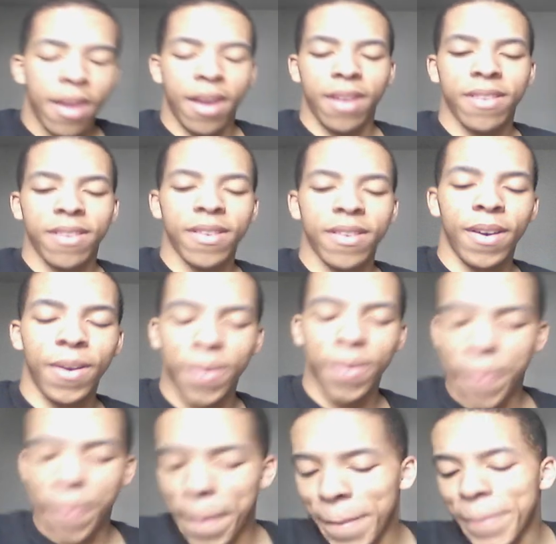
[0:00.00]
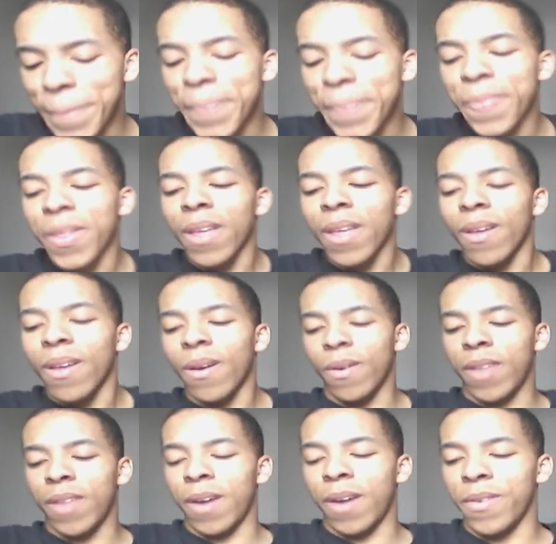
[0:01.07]
So oh,
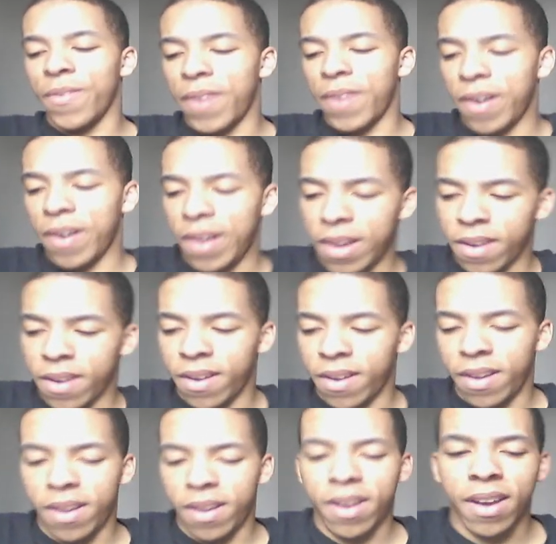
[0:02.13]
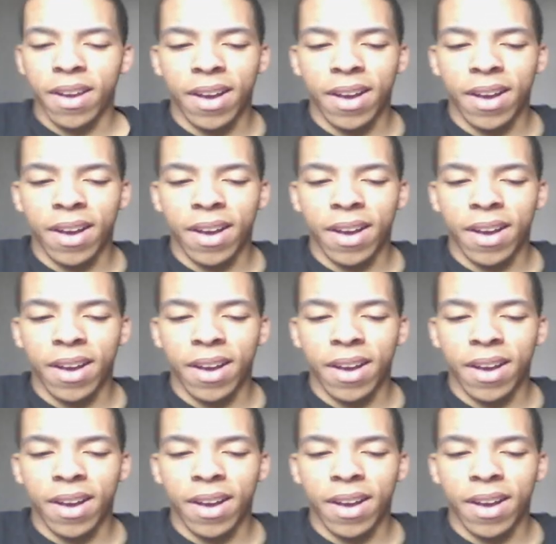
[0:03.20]
that was very good.